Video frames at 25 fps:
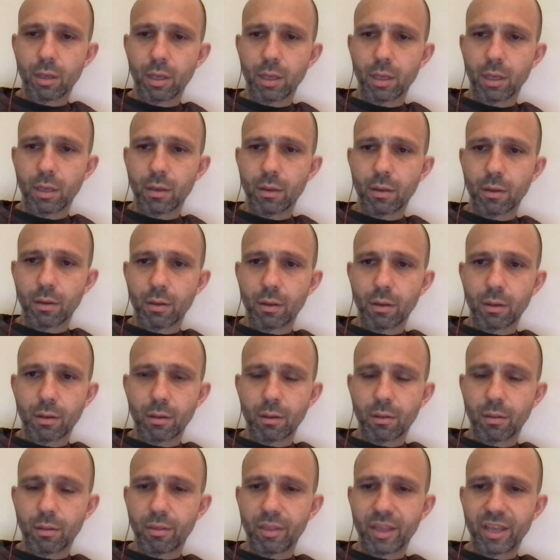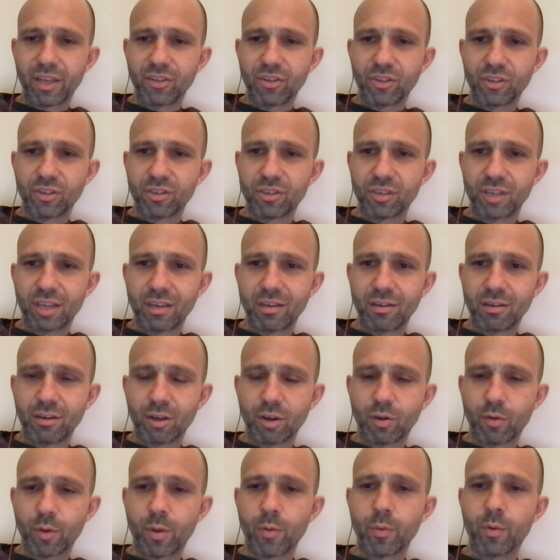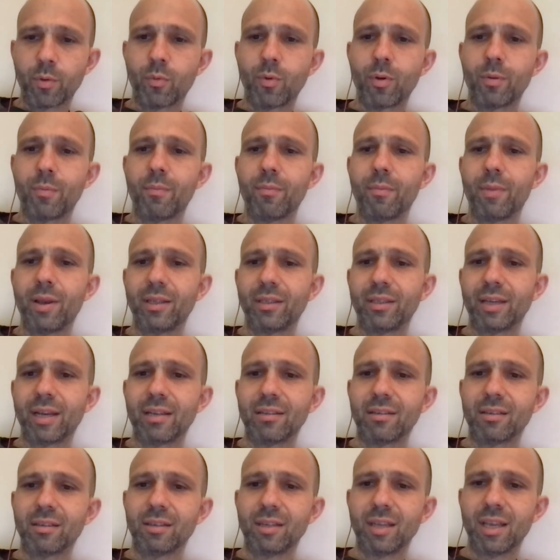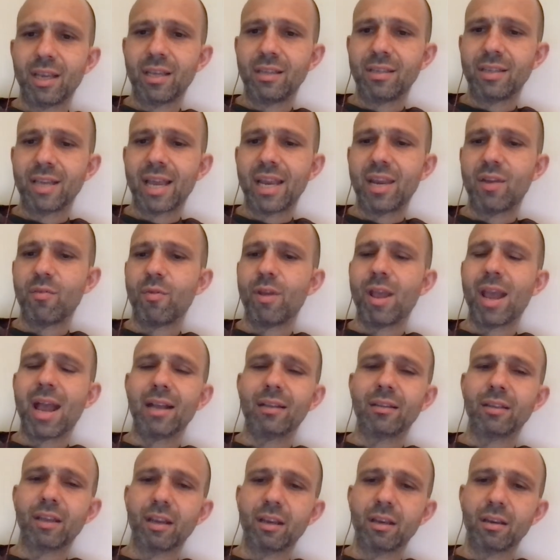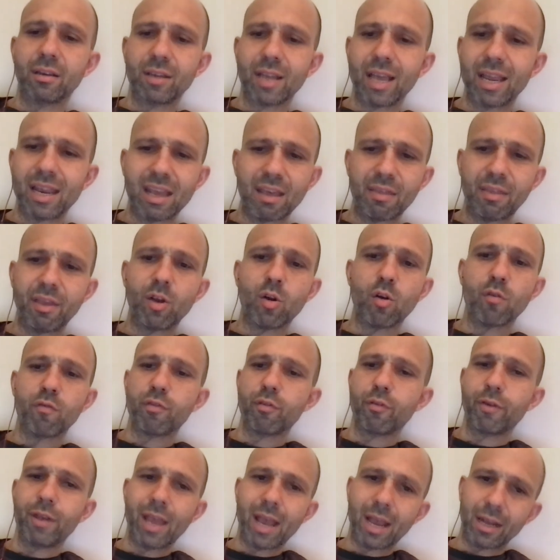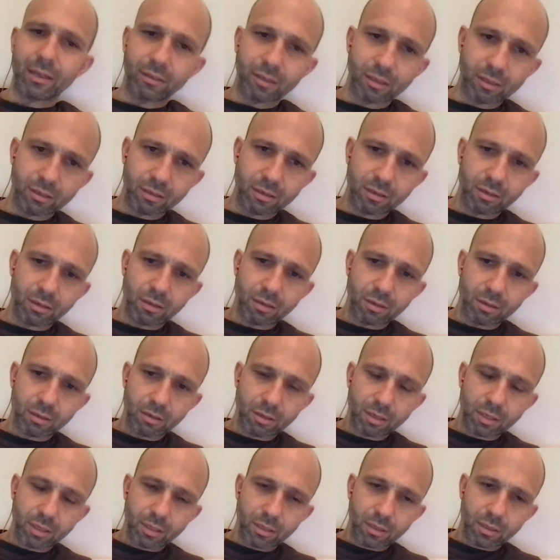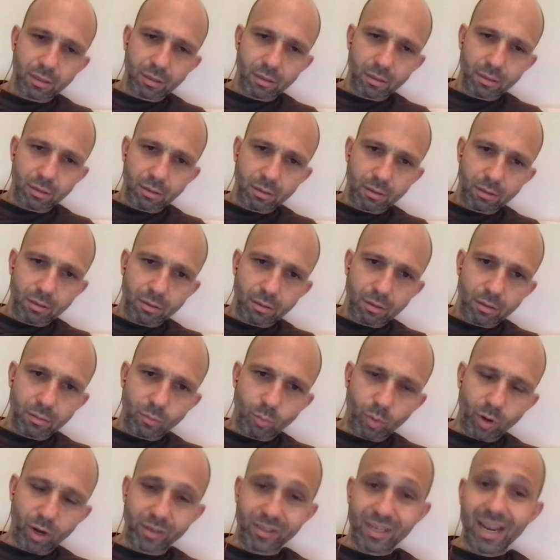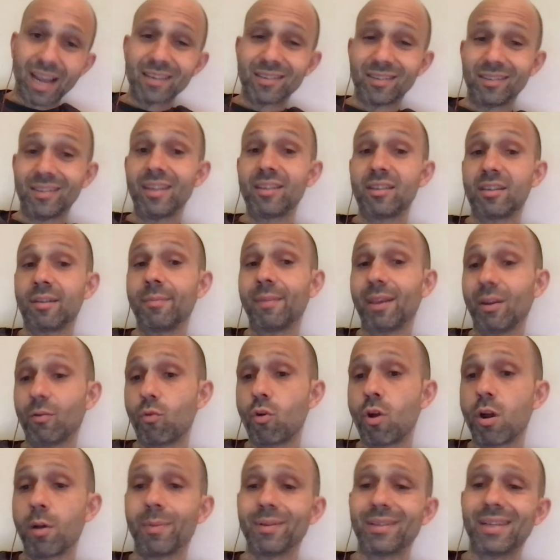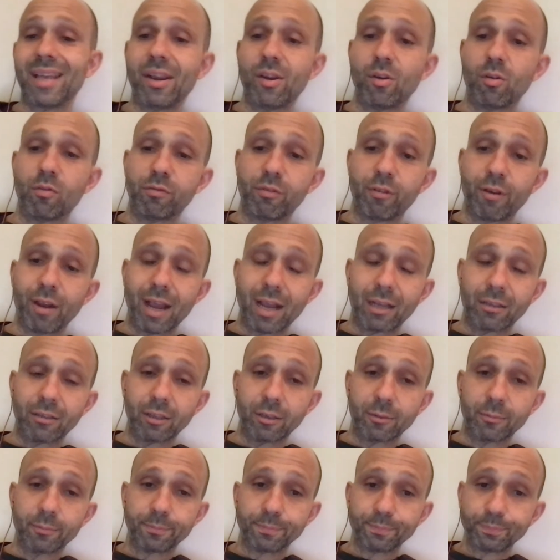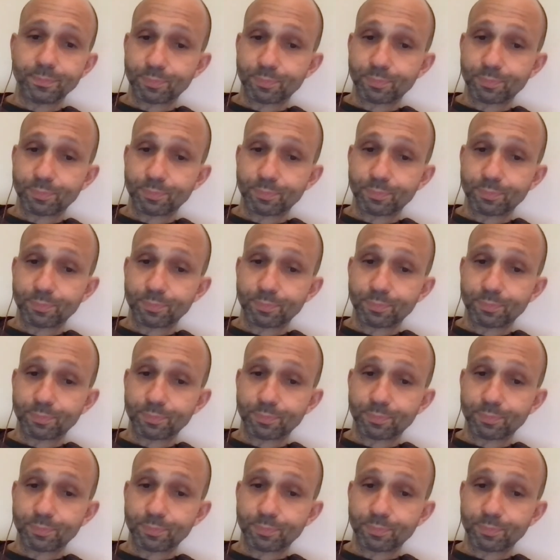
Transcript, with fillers: uh, they just didn't agree with what Mike Tyson did. Teddy reacted. Teddy, I think, overreacted. Where Tyson did something wrong, but Teddy overreacted.